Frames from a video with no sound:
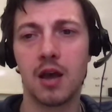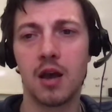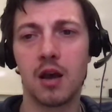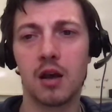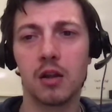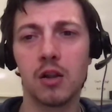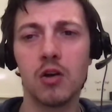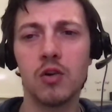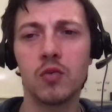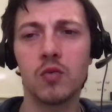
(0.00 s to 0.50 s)

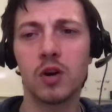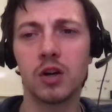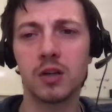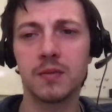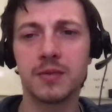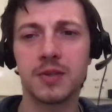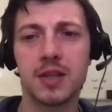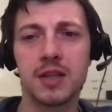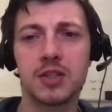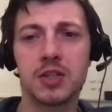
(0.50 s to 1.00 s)
Hello and welcome
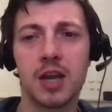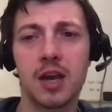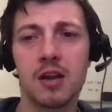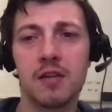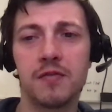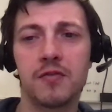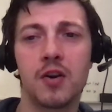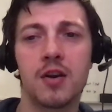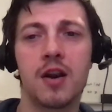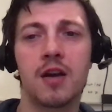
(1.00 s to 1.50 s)
to the channel
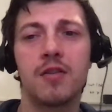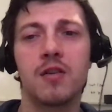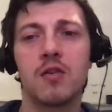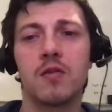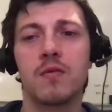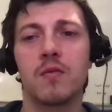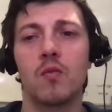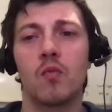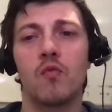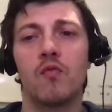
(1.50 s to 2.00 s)
for
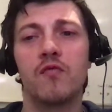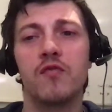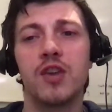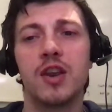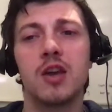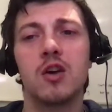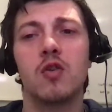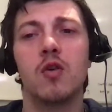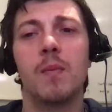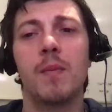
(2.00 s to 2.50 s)
another
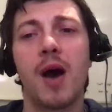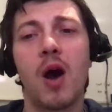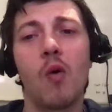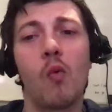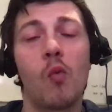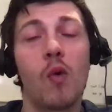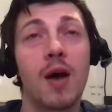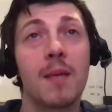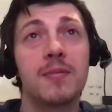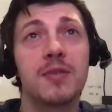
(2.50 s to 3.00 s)
video about
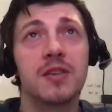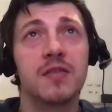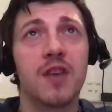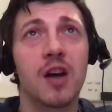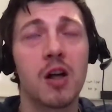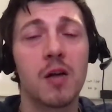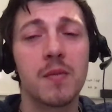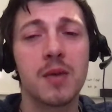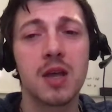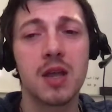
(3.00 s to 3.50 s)
web
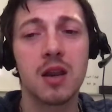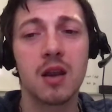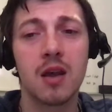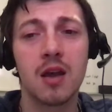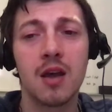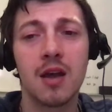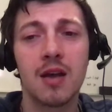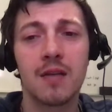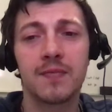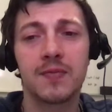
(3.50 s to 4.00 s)
development.
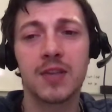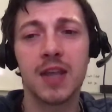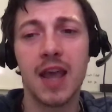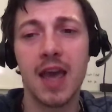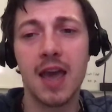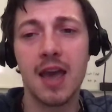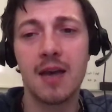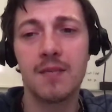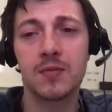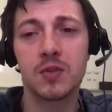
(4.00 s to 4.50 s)

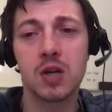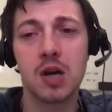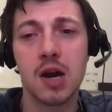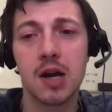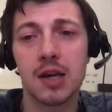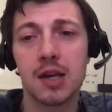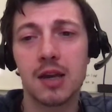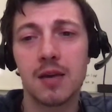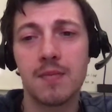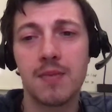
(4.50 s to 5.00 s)
Today I'm
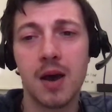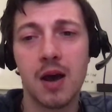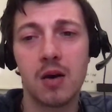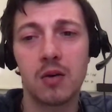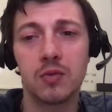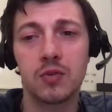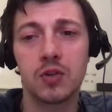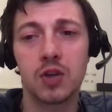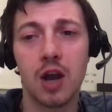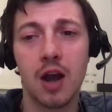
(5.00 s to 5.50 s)
talking
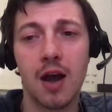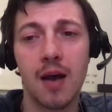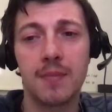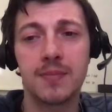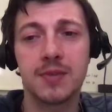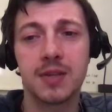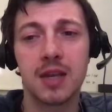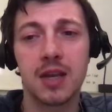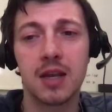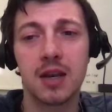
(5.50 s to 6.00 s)
about
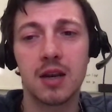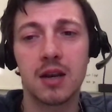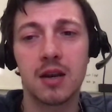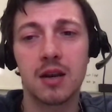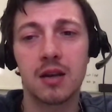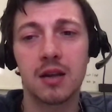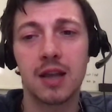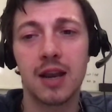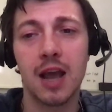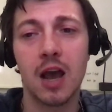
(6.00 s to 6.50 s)
jobs that
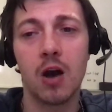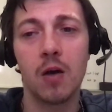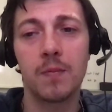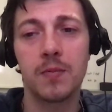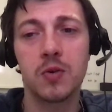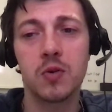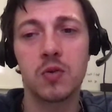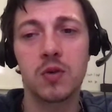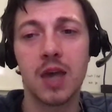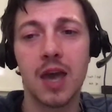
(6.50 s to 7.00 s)
can help
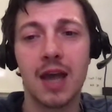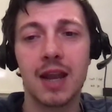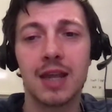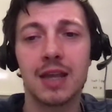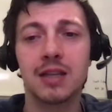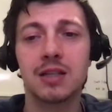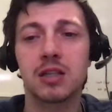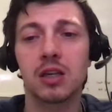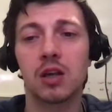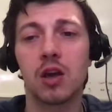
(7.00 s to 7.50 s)
you get
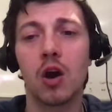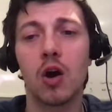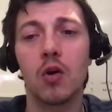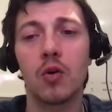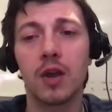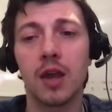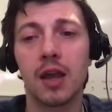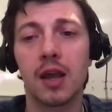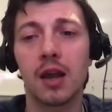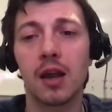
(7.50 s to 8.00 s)
into
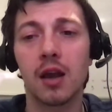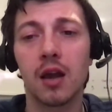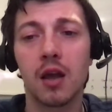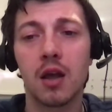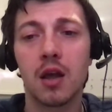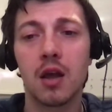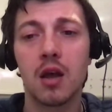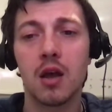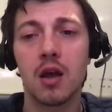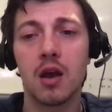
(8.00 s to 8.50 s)
coding.
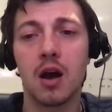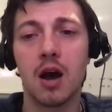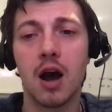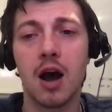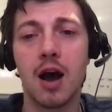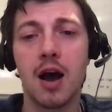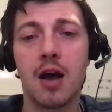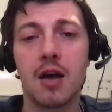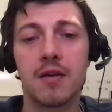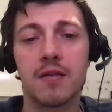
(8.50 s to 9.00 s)

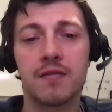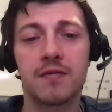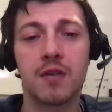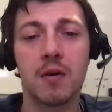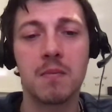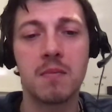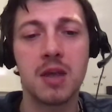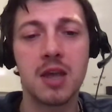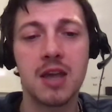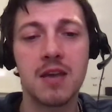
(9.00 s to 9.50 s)
For
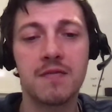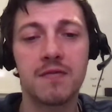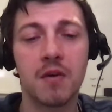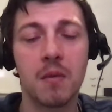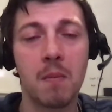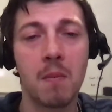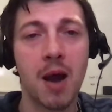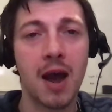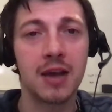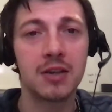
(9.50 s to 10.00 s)
me, for
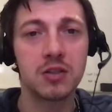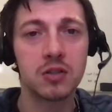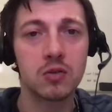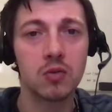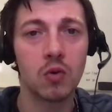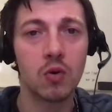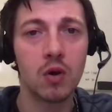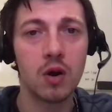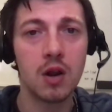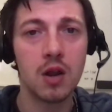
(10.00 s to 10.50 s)
my
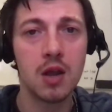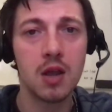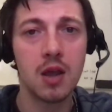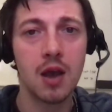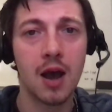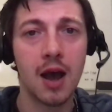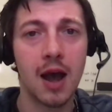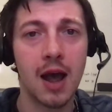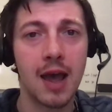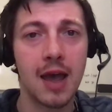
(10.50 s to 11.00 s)
story,
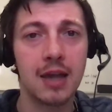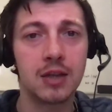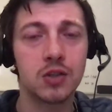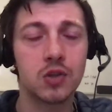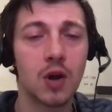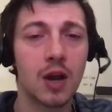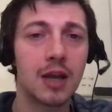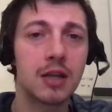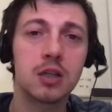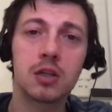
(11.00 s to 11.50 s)
I
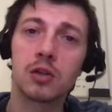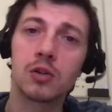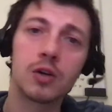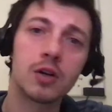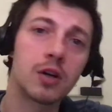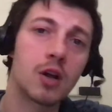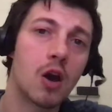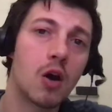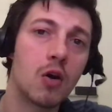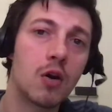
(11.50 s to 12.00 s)
tried to
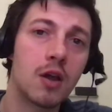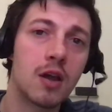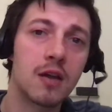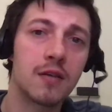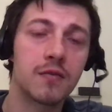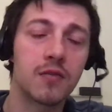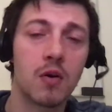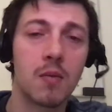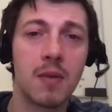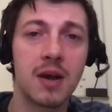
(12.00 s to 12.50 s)
learn coding
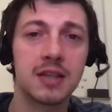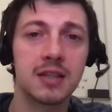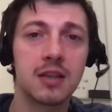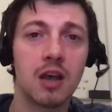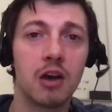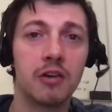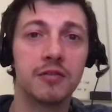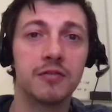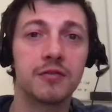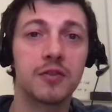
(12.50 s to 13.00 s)
for
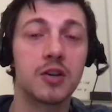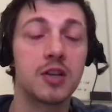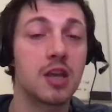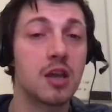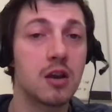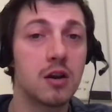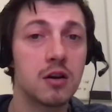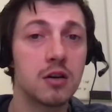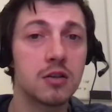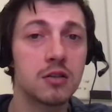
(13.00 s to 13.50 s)
myself for
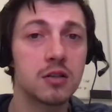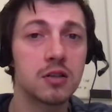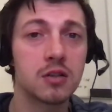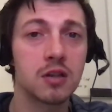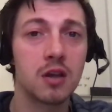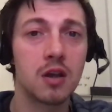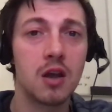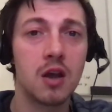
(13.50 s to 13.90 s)
years.